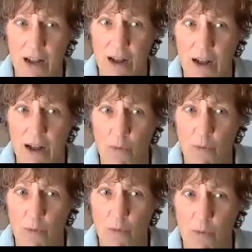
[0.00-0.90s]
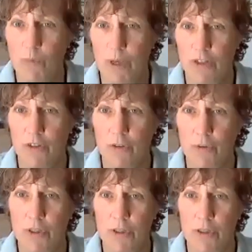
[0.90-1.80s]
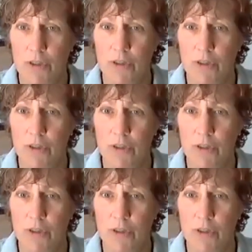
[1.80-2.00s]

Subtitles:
ways in which you can